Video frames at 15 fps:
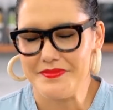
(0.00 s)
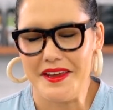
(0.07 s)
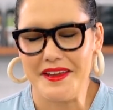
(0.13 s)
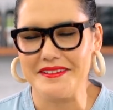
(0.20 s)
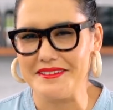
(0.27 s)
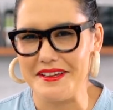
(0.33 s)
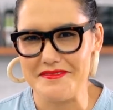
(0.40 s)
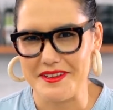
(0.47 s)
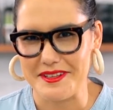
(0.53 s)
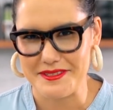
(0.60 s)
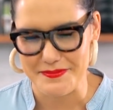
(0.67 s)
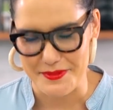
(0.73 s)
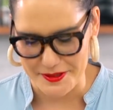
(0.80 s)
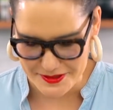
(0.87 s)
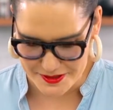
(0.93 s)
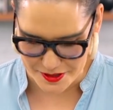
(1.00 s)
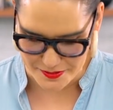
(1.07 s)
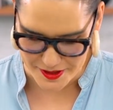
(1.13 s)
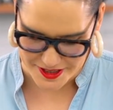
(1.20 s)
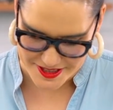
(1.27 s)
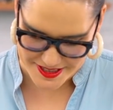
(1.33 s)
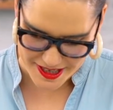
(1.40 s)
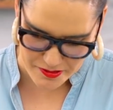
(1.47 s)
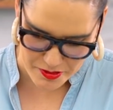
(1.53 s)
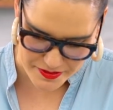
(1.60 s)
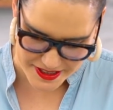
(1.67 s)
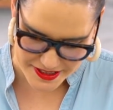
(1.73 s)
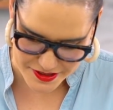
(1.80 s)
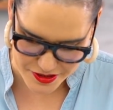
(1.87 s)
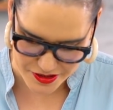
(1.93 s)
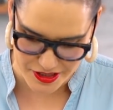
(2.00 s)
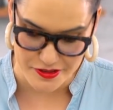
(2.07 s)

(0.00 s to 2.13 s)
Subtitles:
I love that smell so much. Now what we need to do